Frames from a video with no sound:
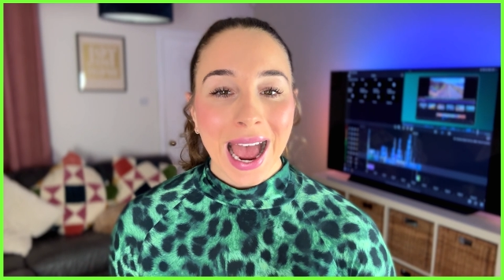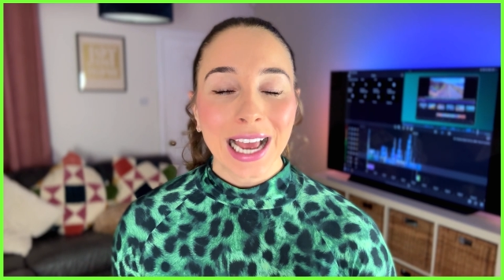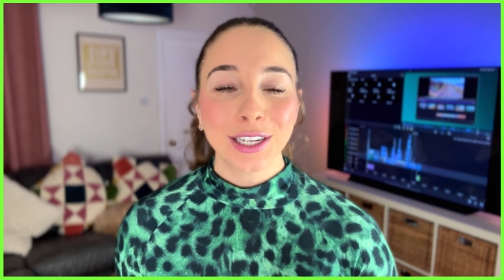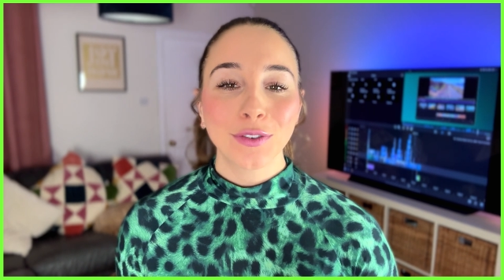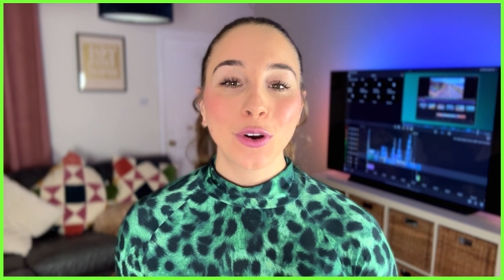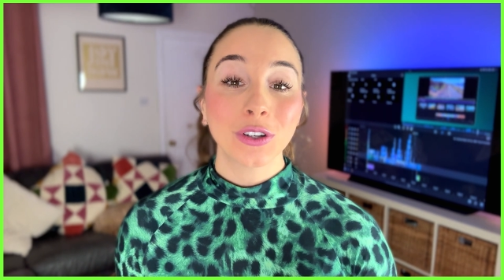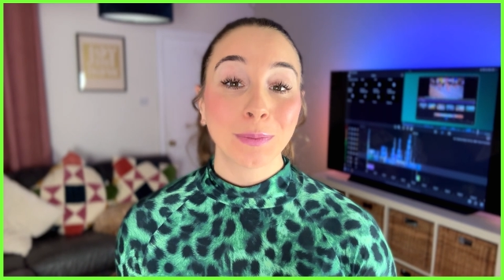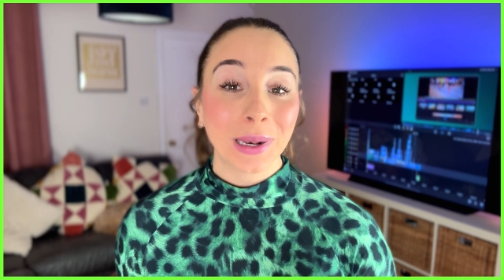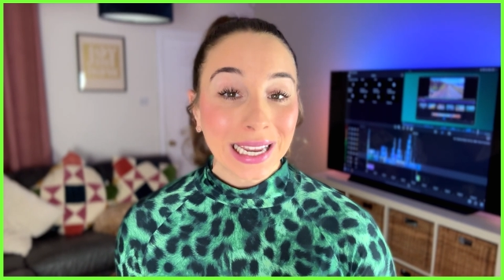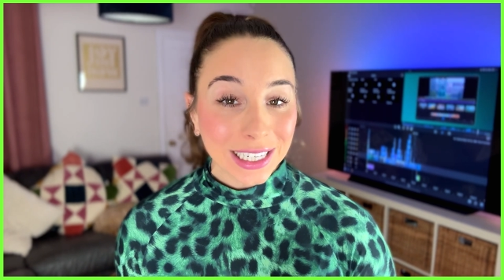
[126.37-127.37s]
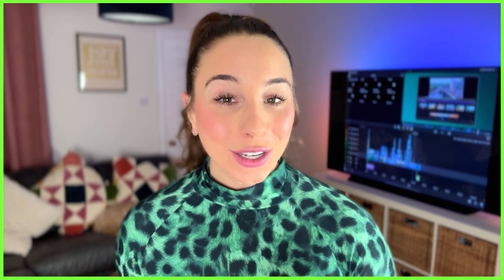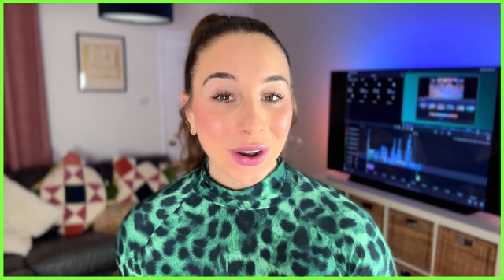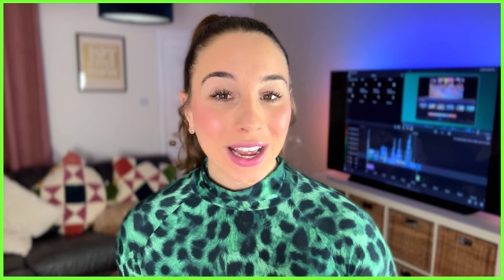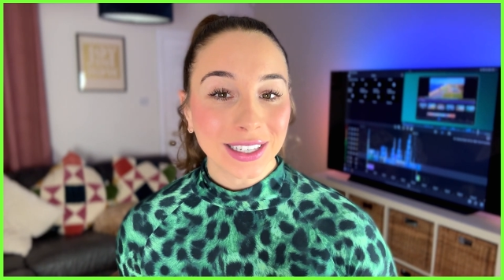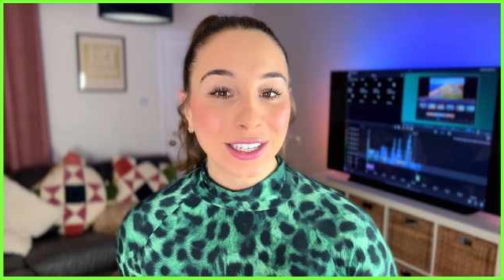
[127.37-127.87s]
and of course, please do
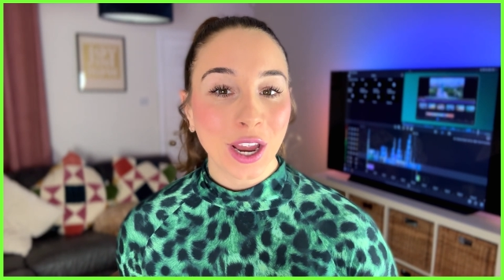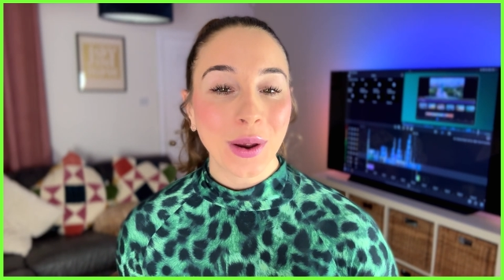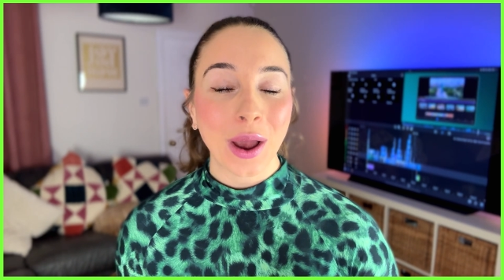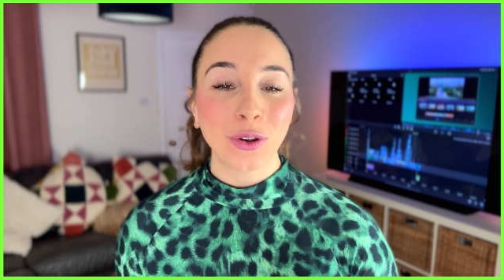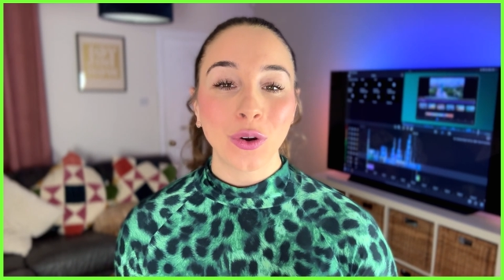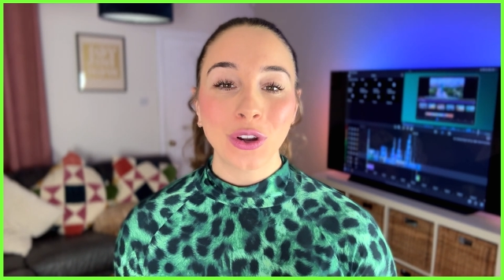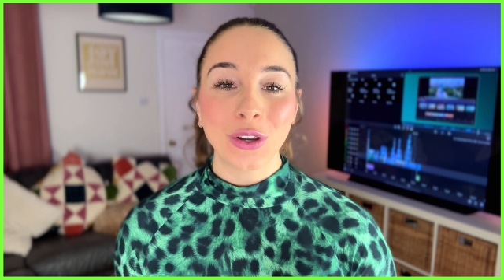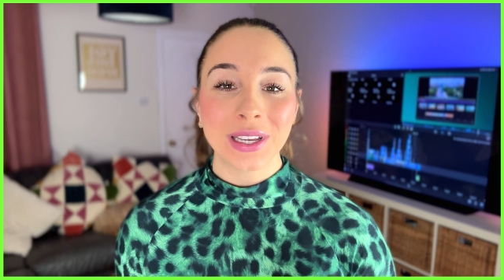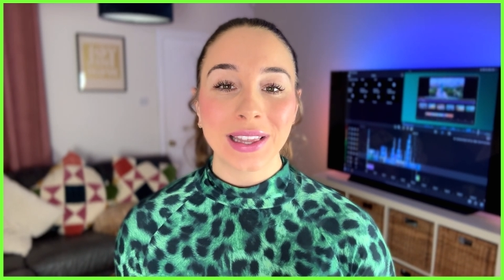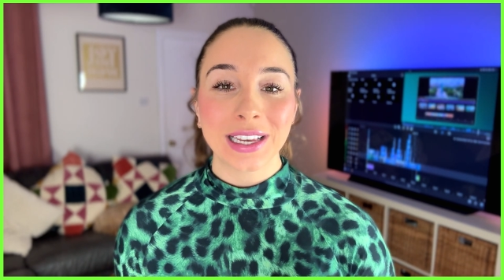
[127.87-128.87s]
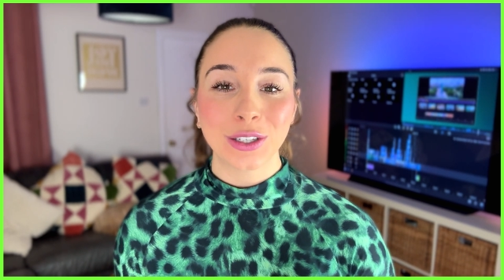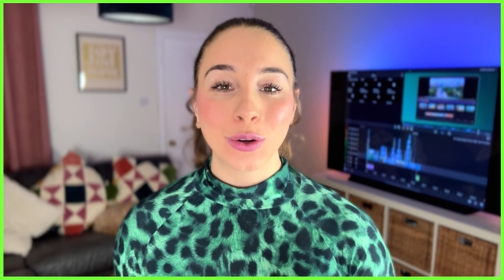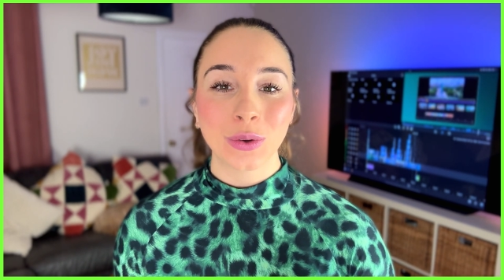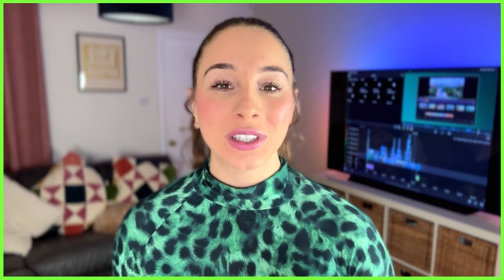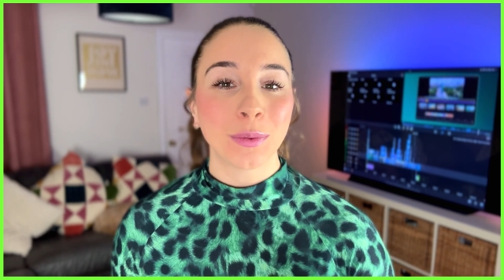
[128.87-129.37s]
let us know how you're using these
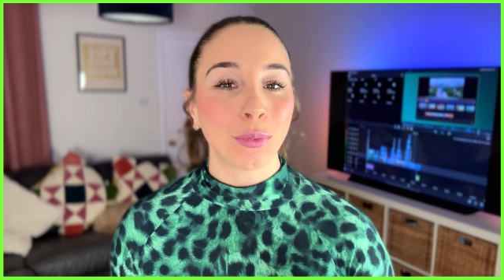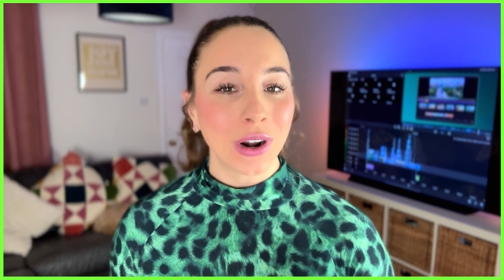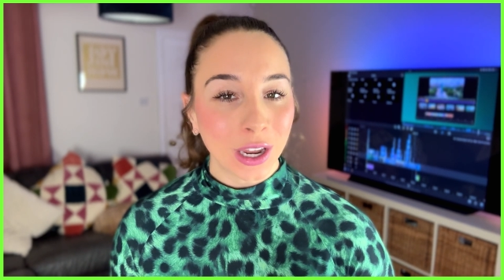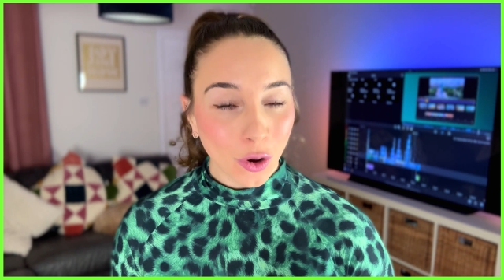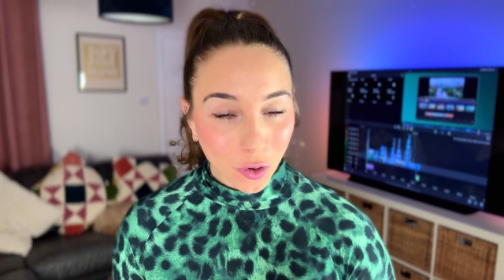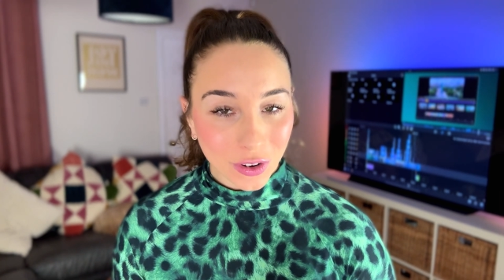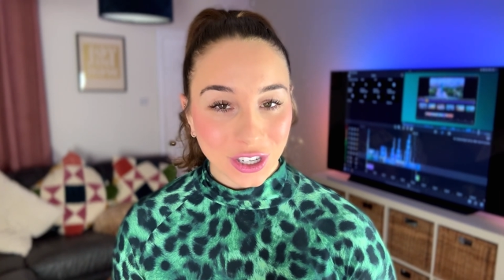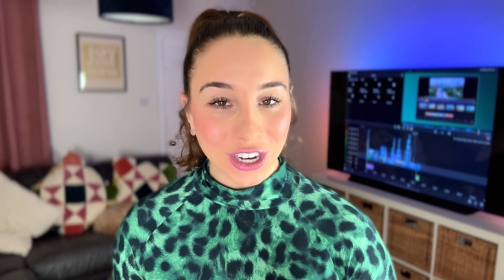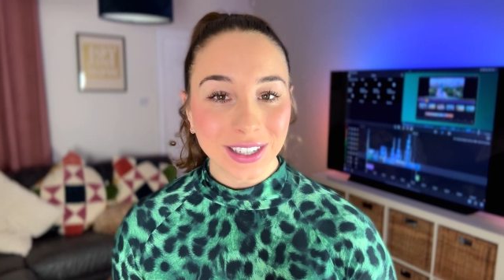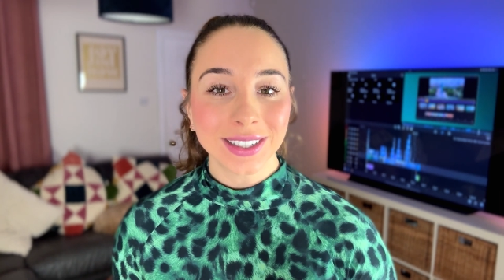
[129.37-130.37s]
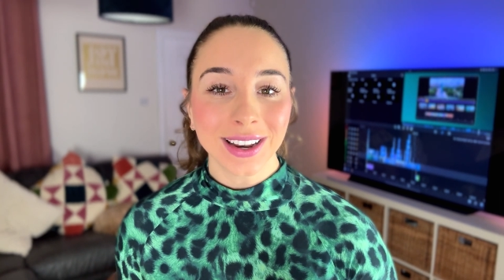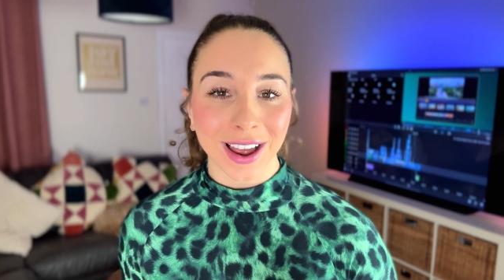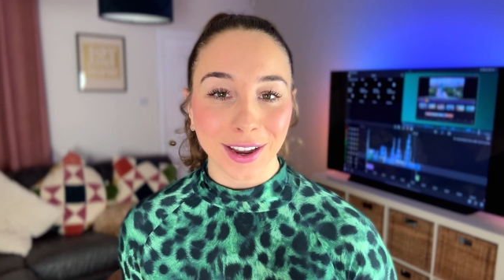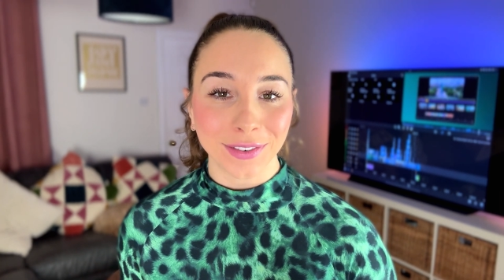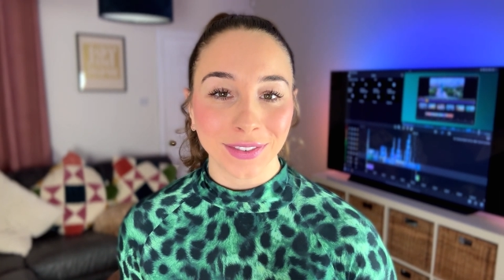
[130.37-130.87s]
tools to bring your vision to
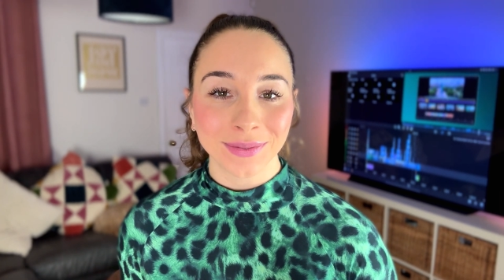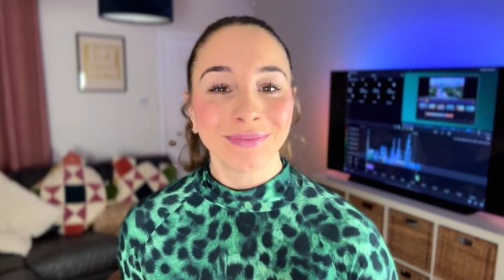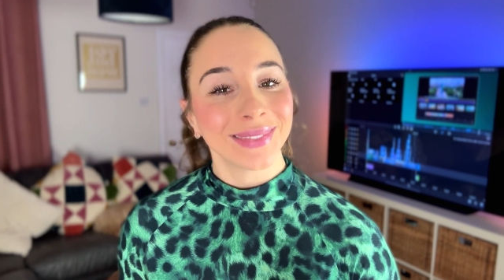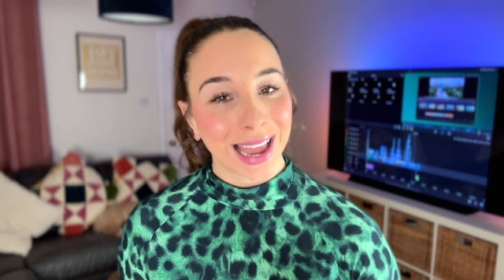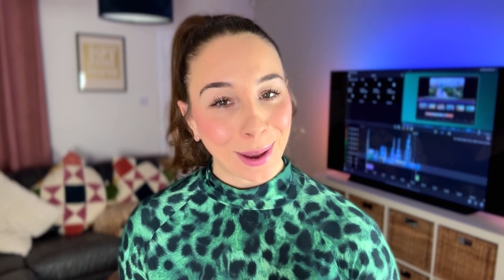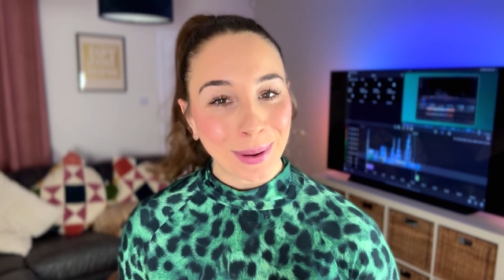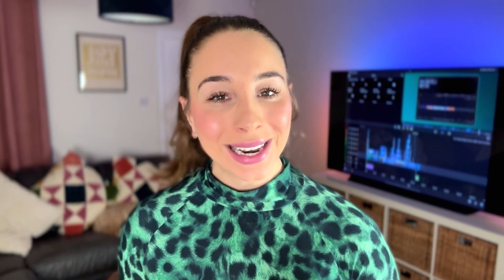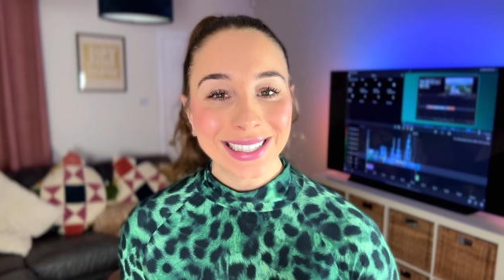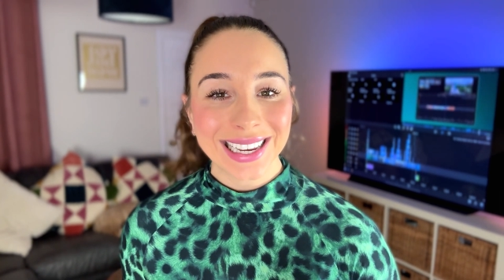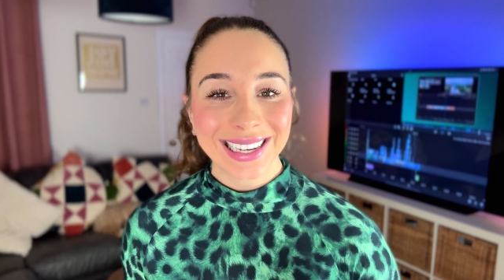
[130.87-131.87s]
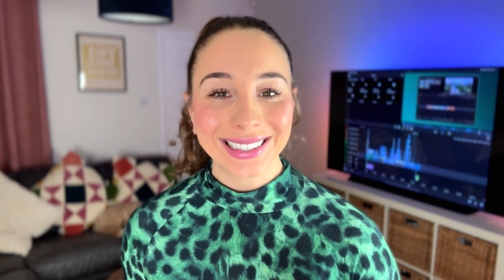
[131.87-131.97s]
life. Happy editing!